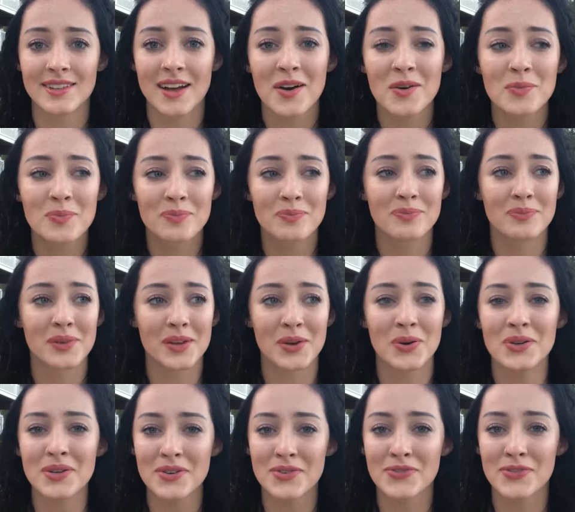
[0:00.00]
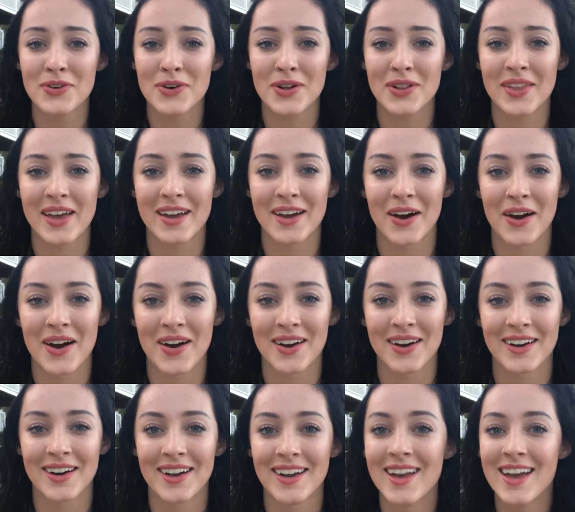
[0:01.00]
how beautiful they
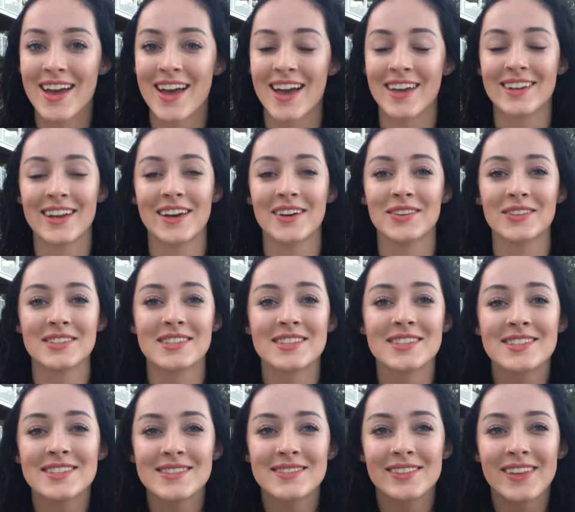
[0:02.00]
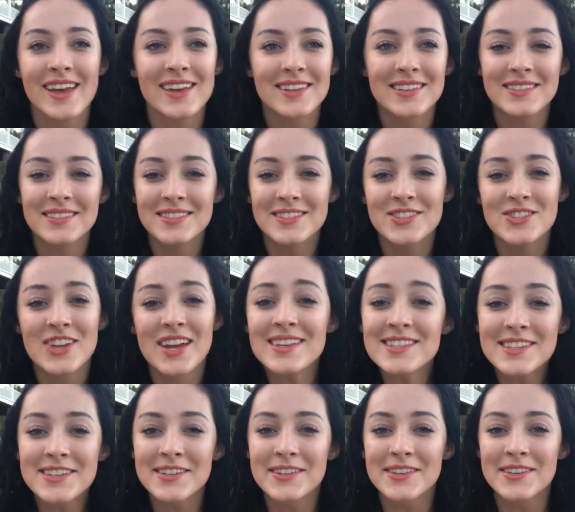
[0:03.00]
are and how like
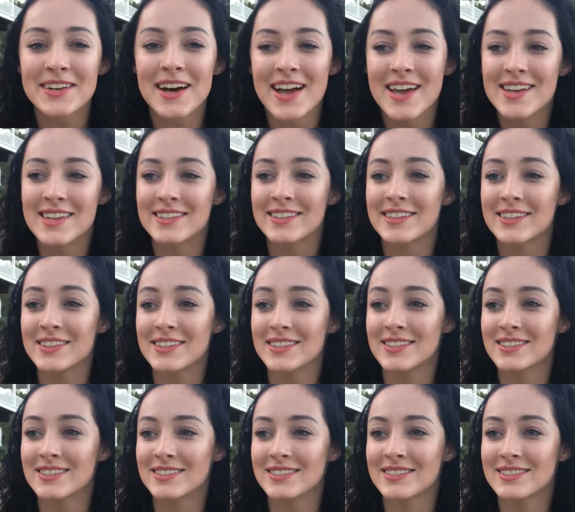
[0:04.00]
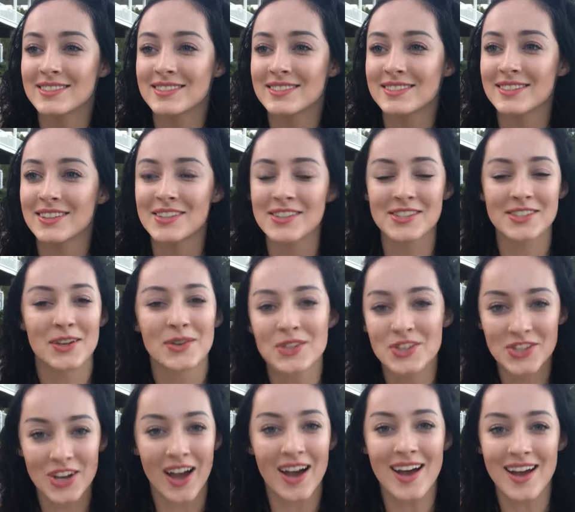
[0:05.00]
gentle, and they're so
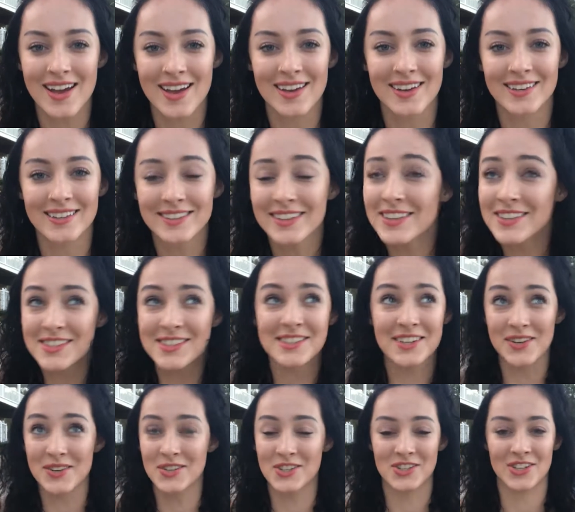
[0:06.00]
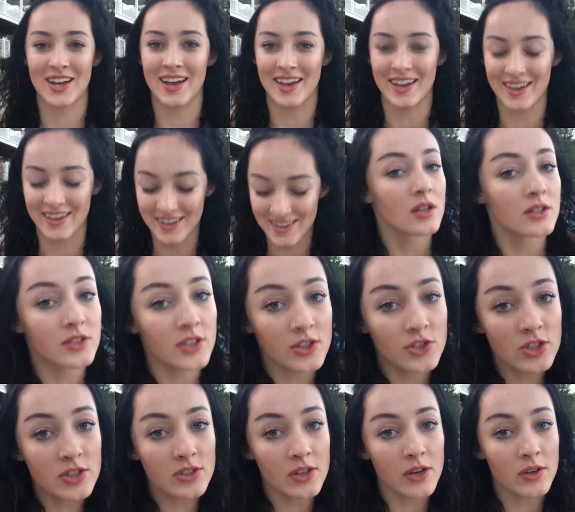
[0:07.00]
shy. They're so shy.
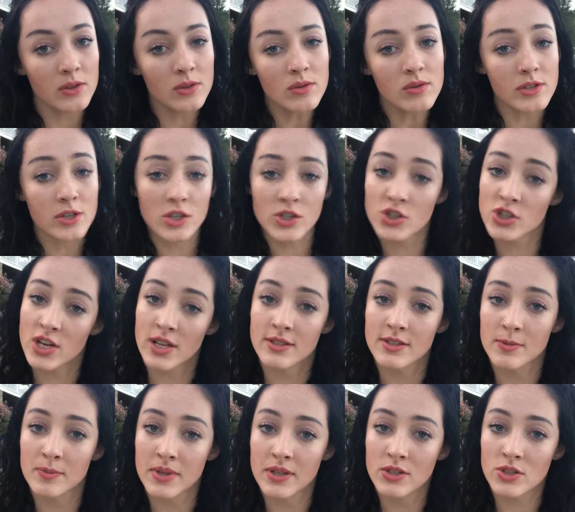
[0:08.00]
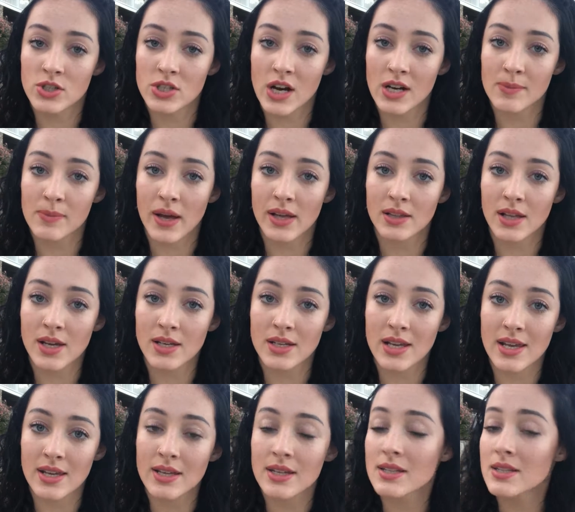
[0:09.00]
Did you know your chance of being struck by
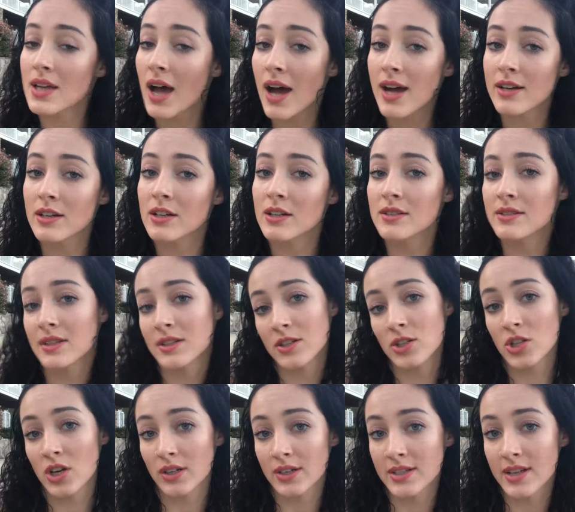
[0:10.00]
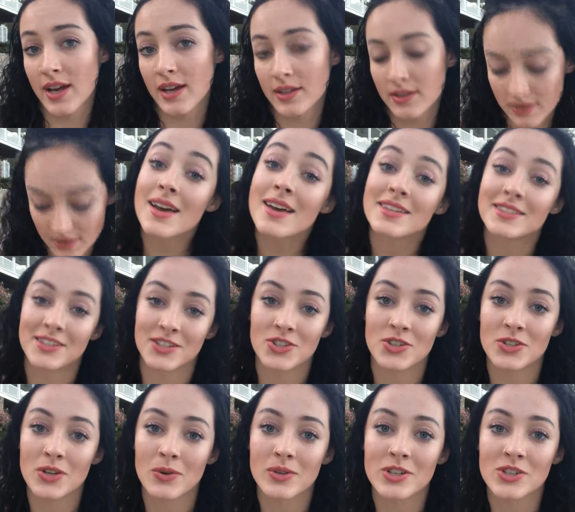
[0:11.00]
lightning is higher than a shark attack? Did
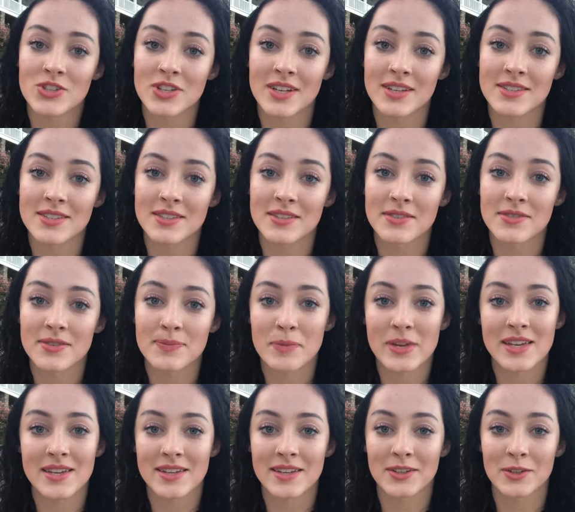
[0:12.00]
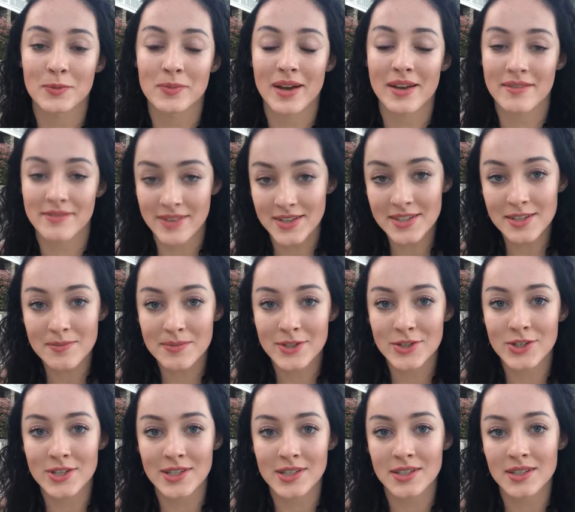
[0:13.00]
you know your chance of being killed by a vending
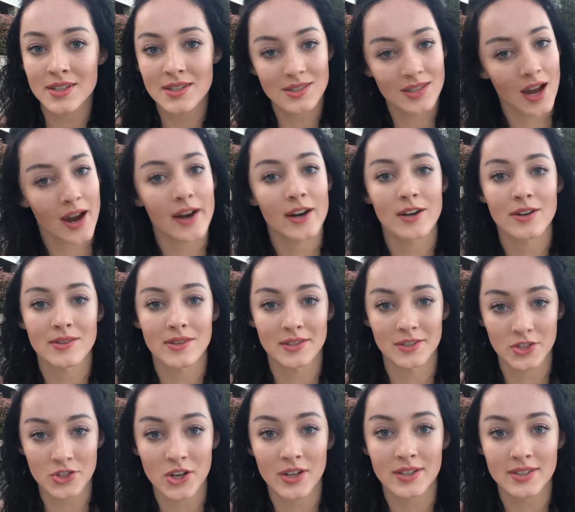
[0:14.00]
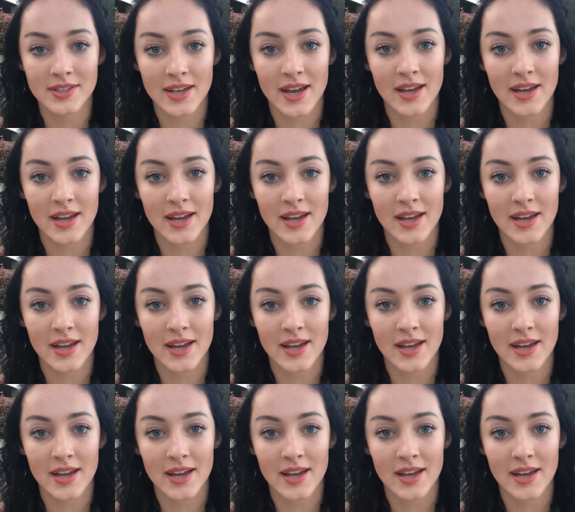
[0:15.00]
machine is higher than a shark